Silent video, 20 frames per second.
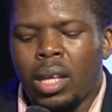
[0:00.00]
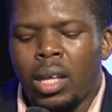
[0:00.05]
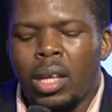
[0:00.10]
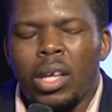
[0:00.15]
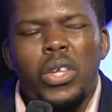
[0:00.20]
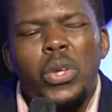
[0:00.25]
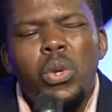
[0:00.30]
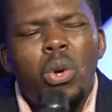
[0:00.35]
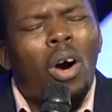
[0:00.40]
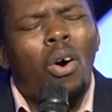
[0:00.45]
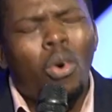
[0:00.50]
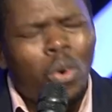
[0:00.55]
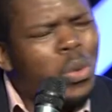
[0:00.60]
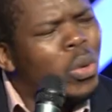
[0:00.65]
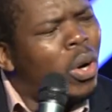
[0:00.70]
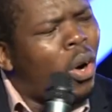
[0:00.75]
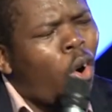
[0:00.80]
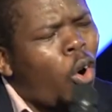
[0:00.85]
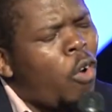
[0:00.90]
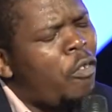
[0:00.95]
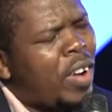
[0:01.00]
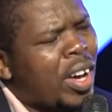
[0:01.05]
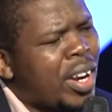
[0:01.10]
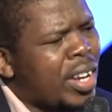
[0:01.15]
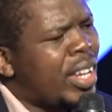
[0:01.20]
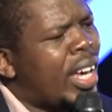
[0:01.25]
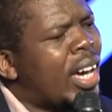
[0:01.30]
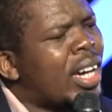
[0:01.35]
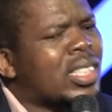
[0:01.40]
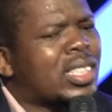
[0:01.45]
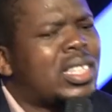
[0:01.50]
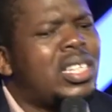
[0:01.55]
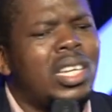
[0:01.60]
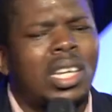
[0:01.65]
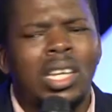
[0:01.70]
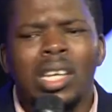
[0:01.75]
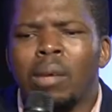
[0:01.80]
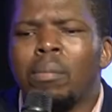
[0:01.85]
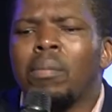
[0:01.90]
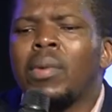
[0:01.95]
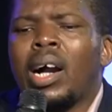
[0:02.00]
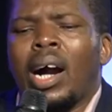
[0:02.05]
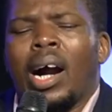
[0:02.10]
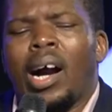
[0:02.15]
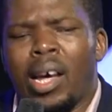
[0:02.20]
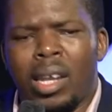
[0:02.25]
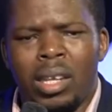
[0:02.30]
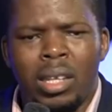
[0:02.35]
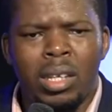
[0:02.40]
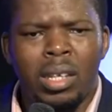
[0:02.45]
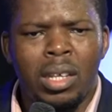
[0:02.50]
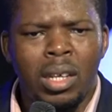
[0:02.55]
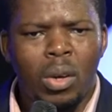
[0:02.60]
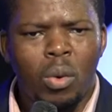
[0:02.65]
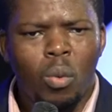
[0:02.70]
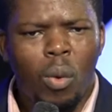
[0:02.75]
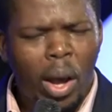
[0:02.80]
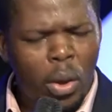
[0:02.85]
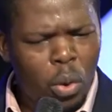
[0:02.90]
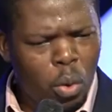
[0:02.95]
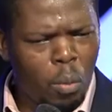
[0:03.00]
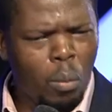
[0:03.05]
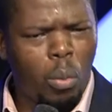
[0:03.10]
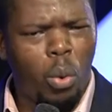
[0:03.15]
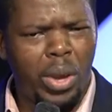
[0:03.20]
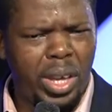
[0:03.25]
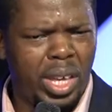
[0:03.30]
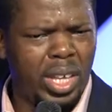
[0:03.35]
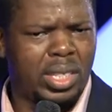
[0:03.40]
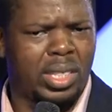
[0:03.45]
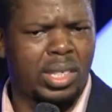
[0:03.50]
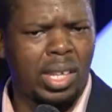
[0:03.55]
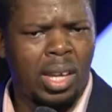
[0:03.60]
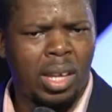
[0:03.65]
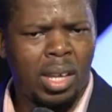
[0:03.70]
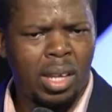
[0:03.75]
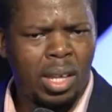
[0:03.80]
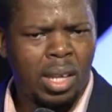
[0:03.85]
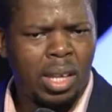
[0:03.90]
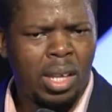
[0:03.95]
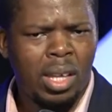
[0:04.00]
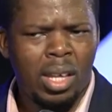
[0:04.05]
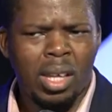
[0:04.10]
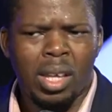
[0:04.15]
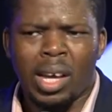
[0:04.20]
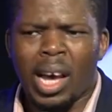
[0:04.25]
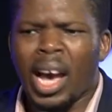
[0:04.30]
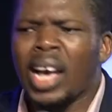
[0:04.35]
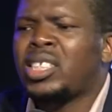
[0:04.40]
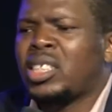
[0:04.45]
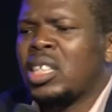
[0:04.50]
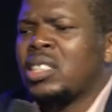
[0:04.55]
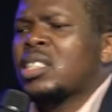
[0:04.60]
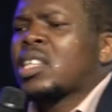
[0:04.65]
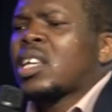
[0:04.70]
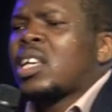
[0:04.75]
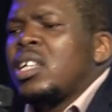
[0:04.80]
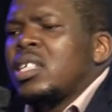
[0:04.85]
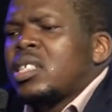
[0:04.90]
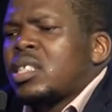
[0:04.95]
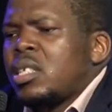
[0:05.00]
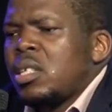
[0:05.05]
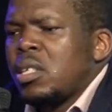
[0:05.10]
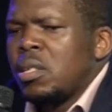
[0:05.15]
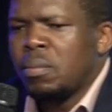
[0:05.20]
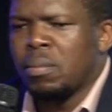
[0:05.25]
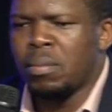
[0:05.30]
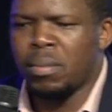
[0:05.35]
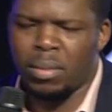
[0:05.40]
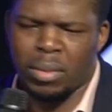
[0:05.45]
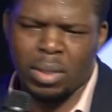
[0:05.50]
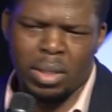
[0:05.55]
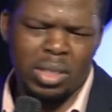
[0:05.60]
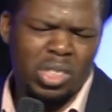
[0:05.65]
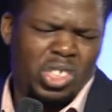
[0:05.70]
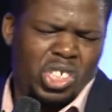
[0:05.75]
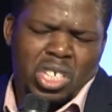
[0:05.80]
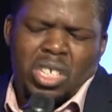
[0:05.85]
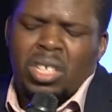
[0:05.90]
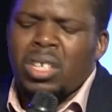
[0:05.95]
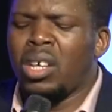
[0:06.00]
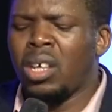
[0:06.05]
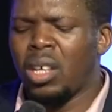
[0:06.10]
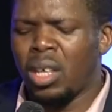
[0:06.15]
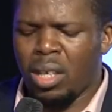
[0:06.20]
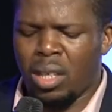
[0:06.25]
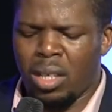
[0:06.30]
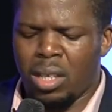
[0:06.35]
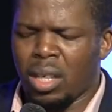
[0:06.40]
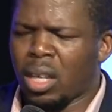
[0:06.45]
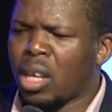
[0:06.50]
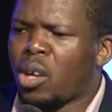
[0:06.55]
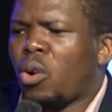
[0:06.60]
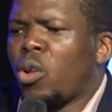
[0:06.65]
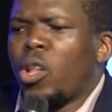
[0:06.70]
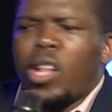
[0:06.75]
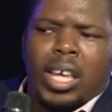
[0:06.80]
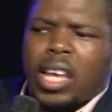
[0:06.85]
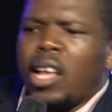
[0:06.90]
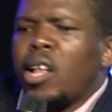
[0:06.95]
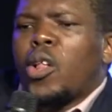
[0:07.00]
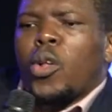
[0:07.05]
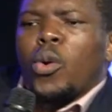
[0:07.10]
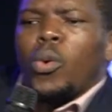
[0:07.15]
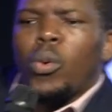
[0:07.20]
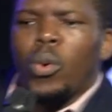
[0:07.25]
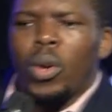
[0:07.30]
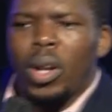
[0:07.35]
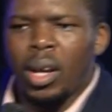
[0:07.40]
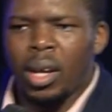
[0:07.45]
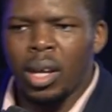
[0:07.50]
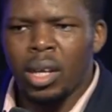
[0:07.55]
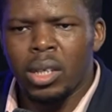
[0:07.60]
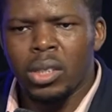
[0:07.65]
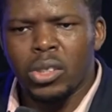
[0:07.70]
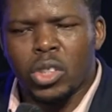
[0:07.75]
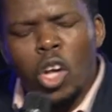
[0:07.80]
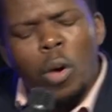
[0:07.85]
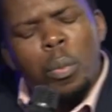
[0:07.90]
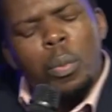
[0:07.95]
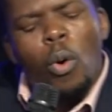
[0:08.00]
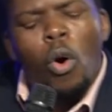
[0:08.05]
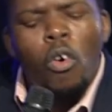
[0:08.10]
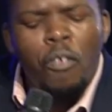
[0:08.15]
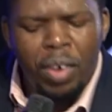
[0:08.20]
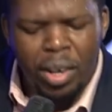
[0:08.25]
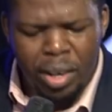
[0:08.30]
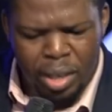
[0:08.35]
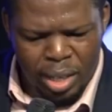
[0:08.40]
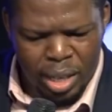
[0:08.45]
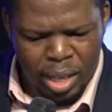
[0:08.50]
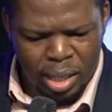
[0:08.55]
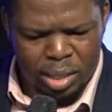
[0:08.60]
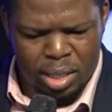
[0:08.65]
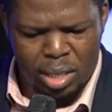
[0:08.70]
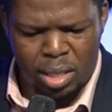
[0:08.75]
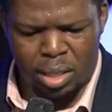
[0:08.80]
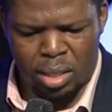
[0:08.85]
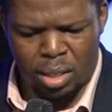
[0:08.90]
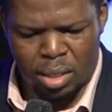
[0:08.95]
You are overreacting, mngani. Why ungibuyisa? I just kissed him, nje. Ngidlula. Stop overreacting.